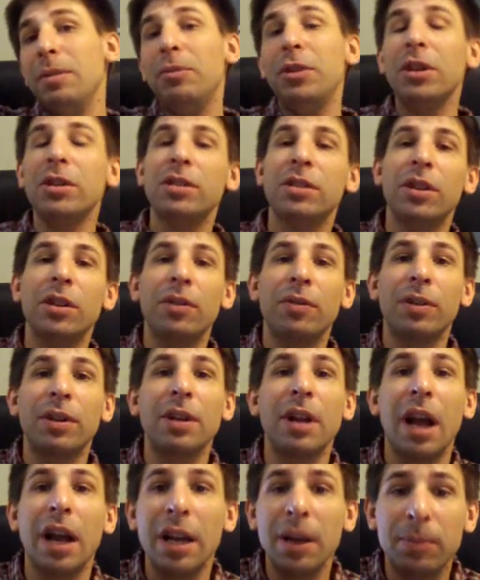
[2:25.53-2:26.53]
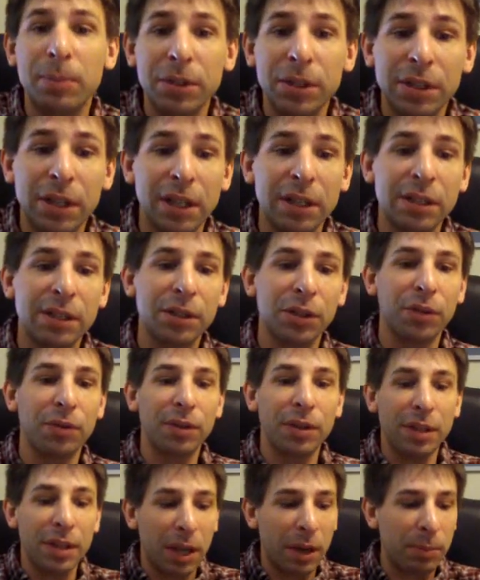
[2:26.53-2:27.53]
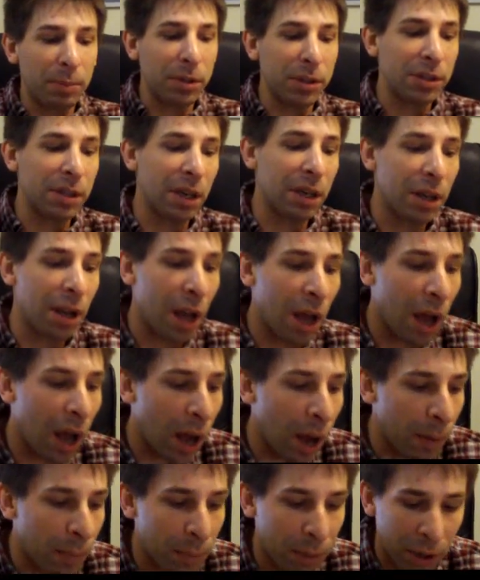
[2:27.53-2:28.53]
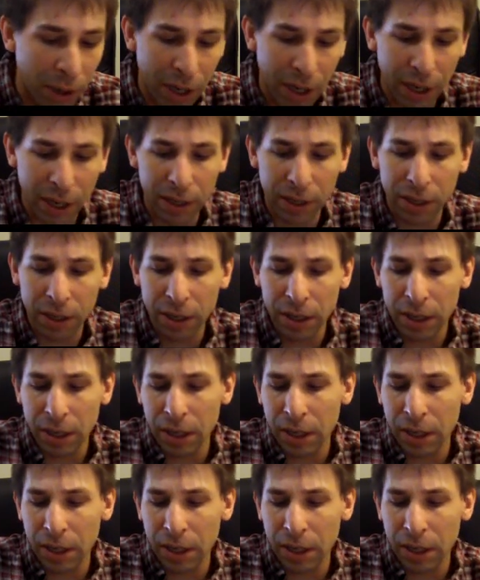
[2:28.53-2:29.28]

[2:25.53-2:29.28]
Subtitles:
real silver, 90% silver, 10% copper. And